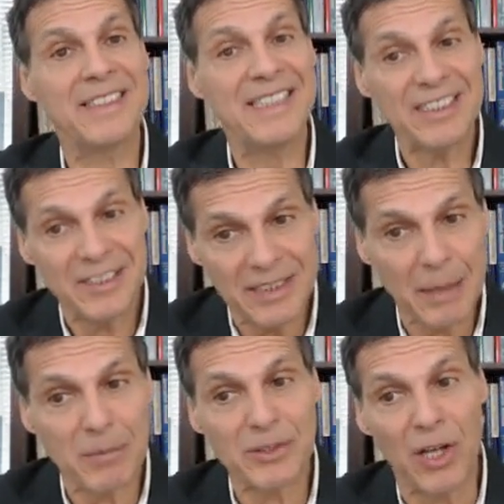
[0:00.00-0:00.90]
these
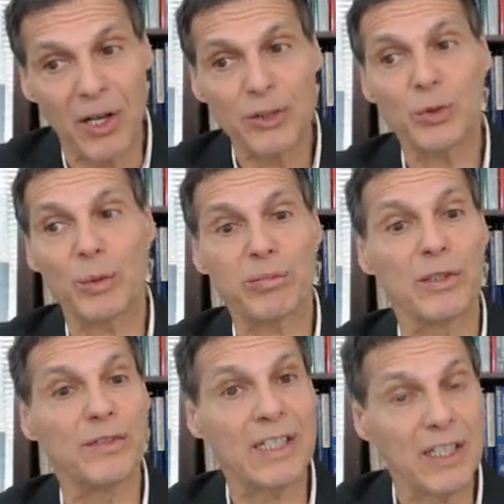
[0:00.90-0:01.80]
numbers also
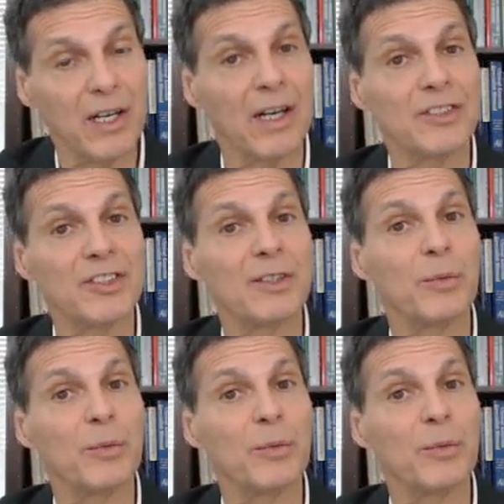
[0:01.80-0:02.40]
improve in concert